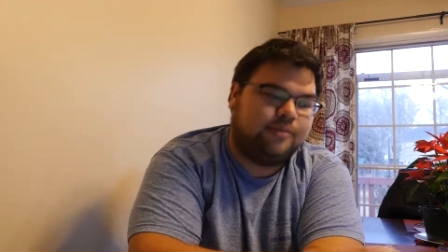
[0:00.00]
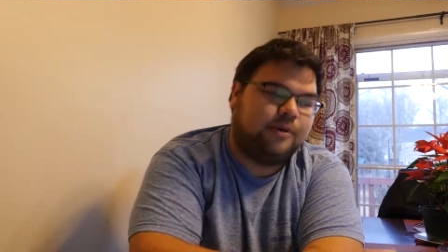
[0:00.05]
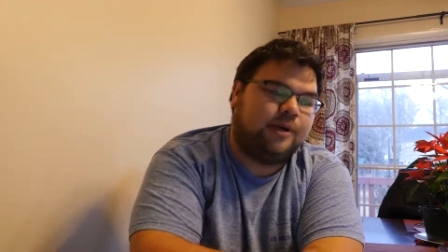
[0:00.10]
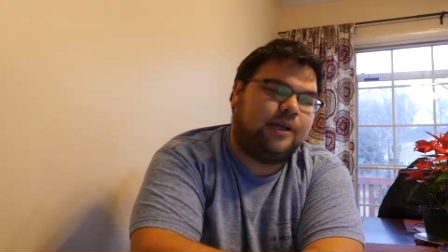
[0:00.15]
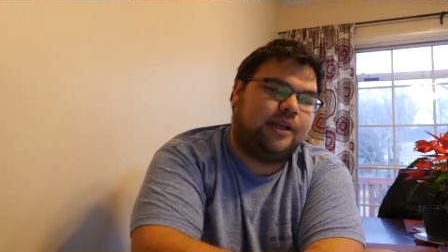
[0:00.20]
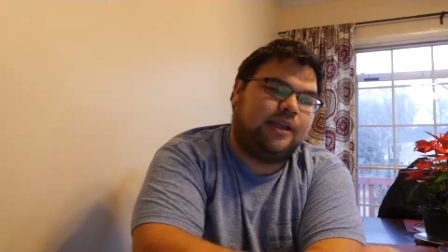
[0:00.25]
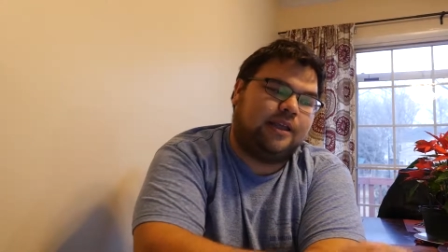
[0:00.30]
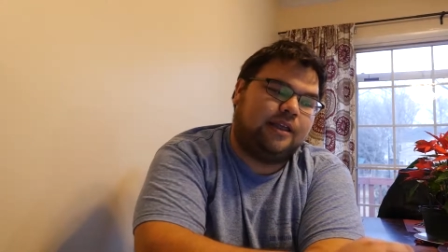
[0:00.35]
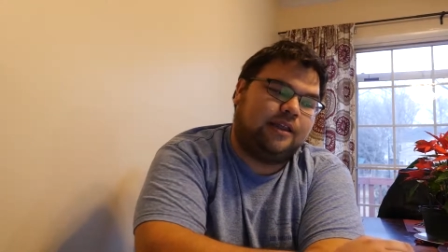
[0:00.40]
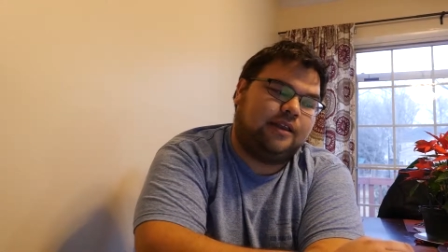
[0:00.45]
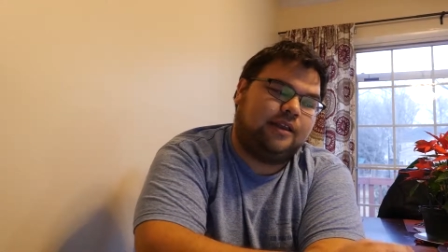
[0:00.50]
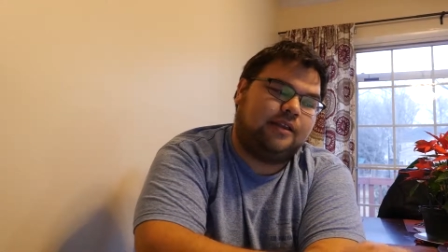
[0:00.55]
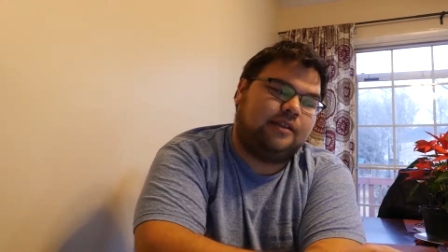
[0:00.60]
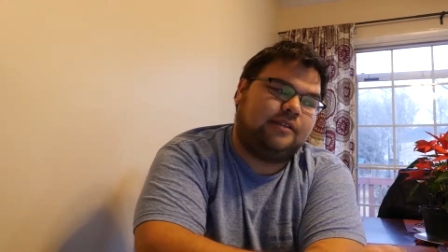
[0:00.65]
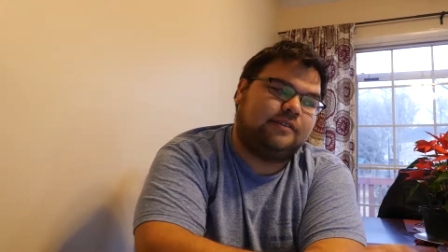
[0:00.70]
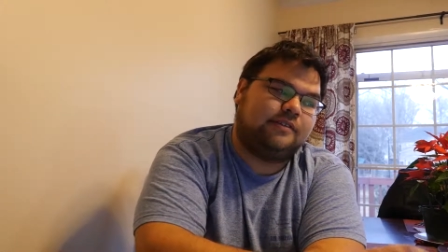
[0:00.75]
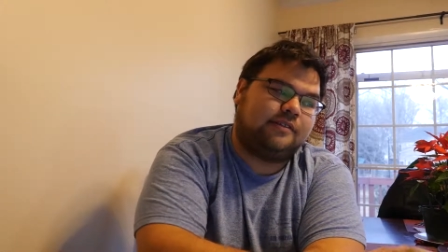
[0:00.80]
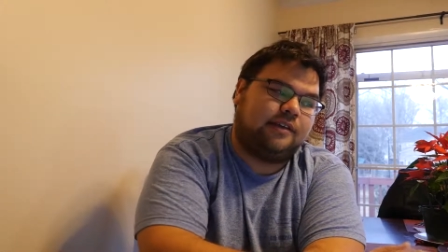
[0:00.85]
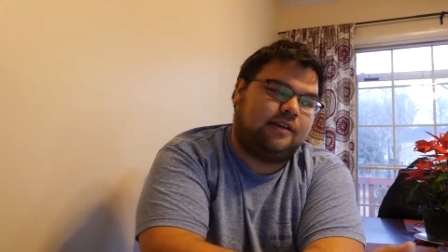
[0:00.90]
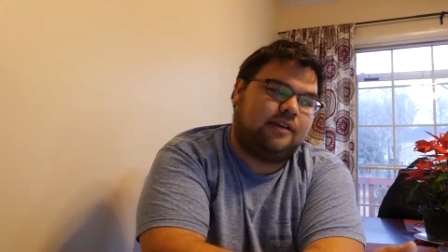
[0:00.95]
but it
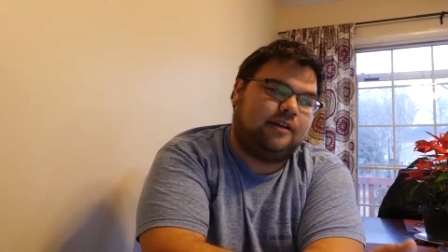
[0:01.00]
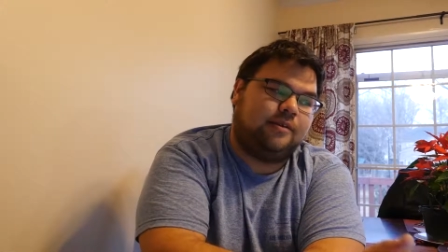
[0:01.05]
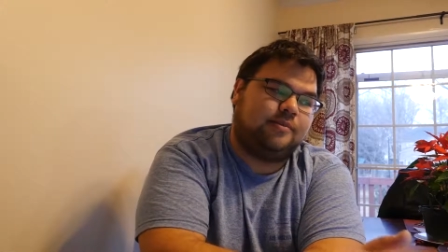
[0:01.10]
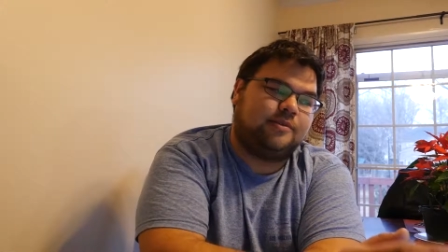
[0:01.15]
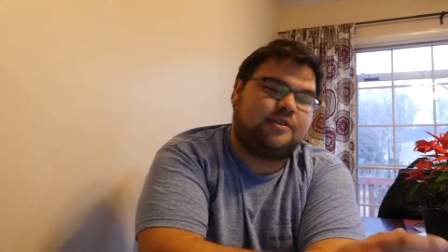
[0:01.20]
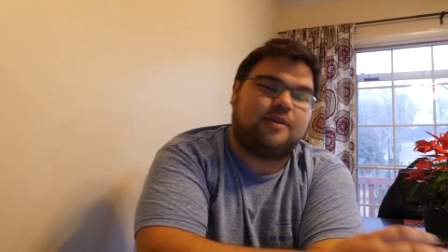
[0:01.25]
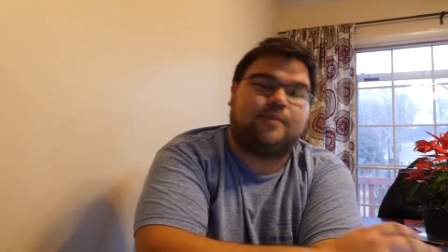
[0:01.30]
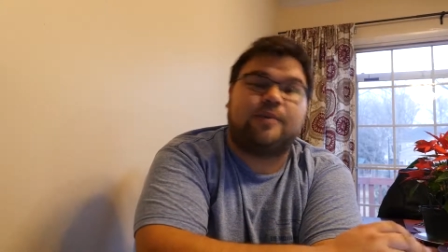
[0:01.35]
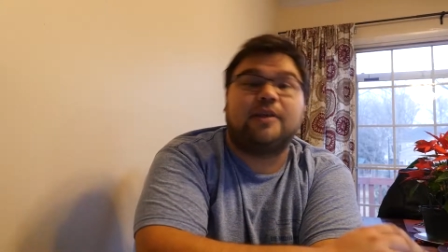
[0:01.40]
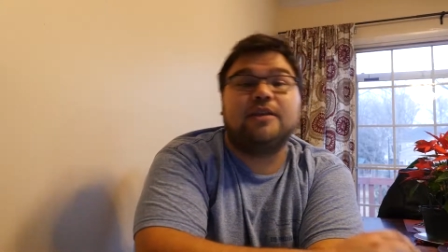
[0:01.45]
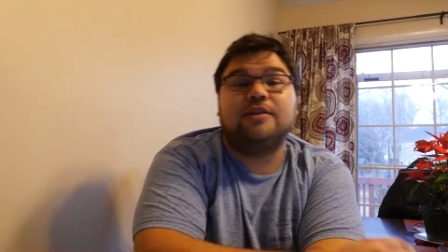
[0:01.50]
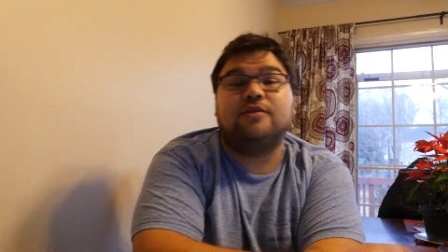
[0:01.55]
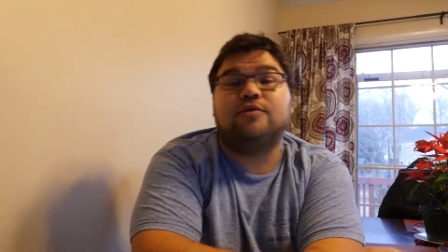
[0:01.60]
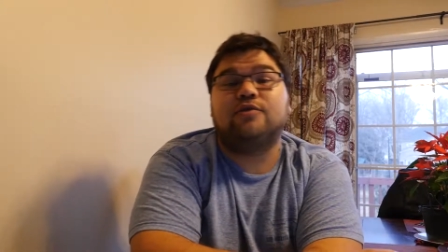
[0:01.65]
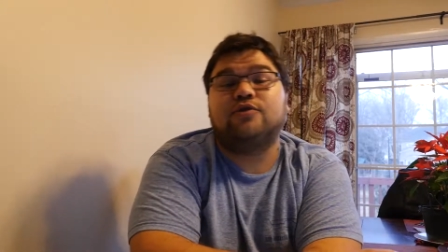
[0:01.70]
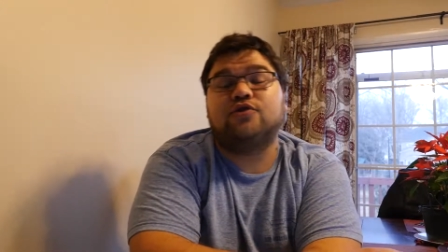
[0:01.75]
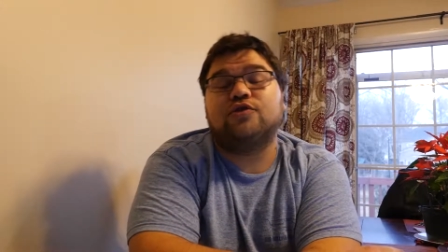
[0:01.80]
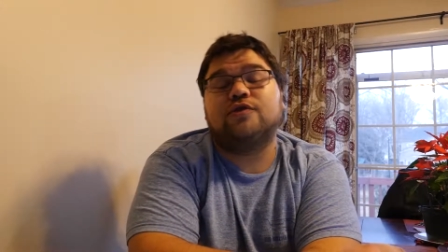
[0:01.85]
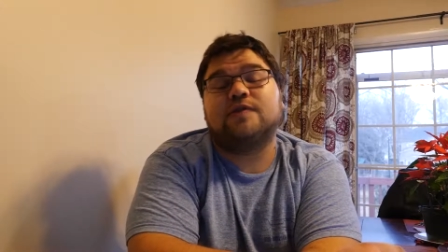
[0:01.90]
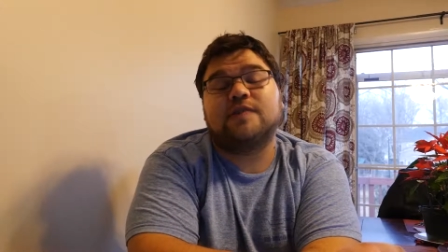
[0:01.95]
is um, something you
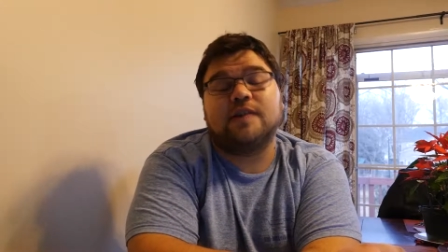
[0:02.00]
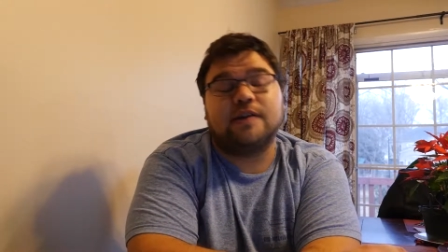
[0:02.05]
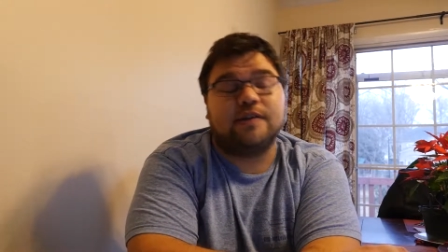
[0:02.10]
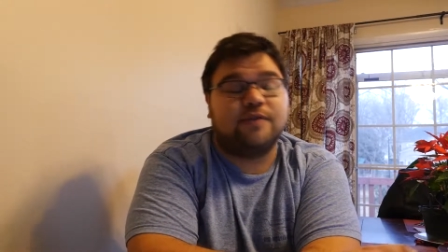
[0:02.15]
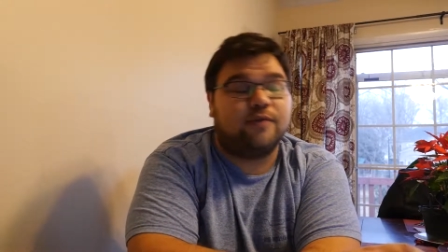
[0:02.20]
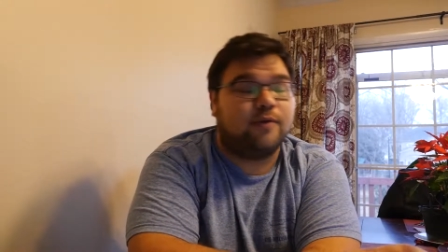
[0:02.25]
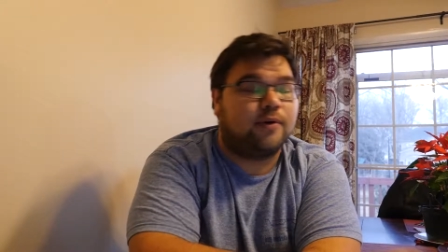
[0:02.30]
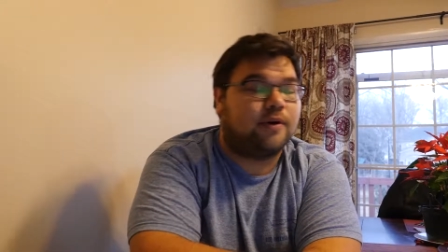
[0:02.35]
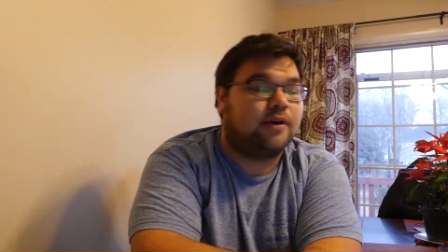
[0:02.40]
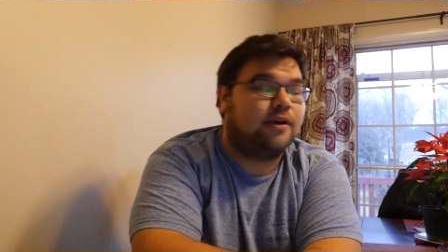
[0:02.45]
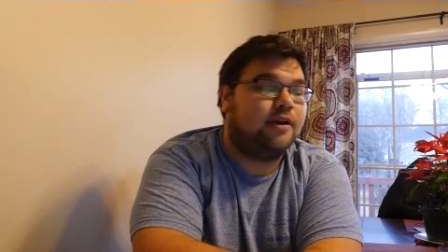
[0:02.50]
should study for.